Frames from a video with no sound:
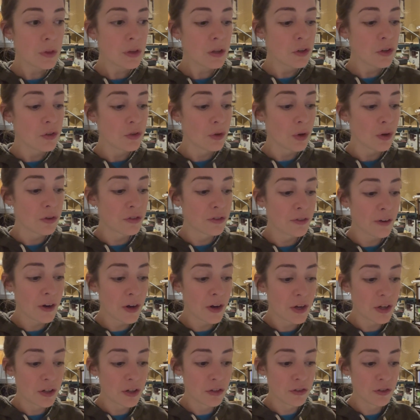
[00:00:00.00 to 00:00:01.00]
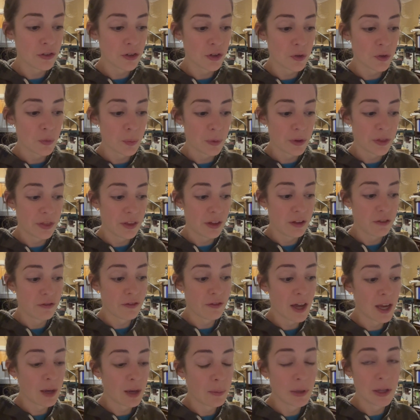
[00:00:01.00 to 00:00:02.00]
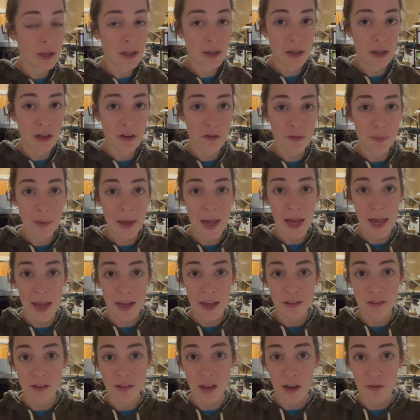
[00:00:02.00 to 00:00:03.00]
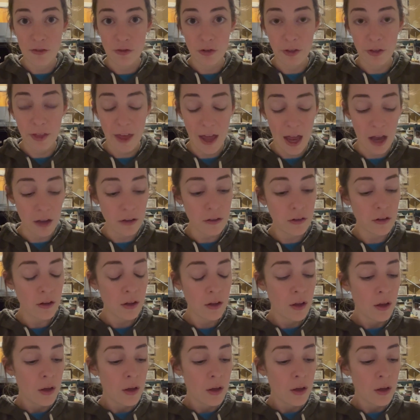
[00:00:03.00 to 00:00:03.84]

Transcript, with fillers: So I was very concerned with the viability of my eggs after that.